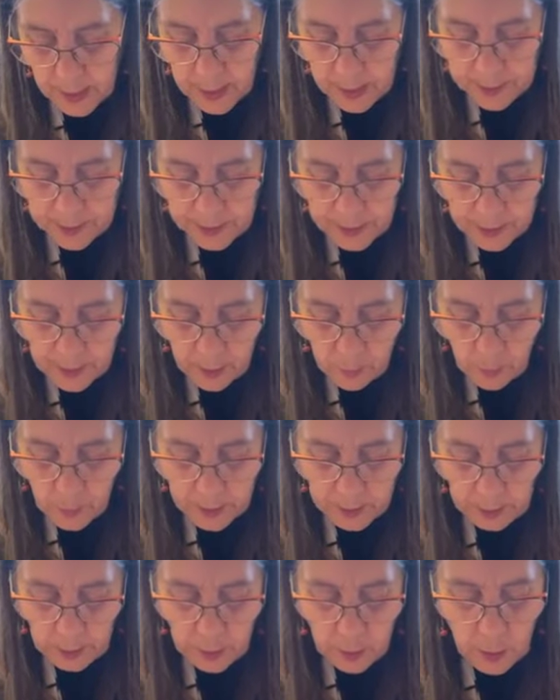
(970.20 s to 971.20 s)
And I think I
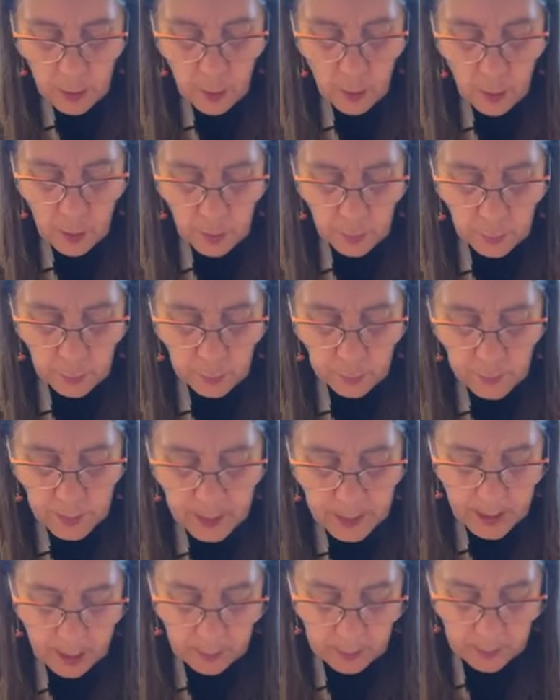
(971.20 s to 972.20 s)
want to go
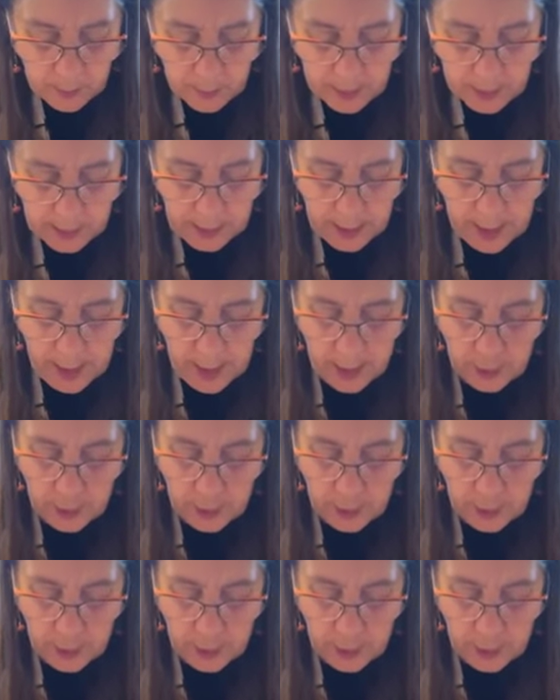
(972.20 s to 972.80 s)
around the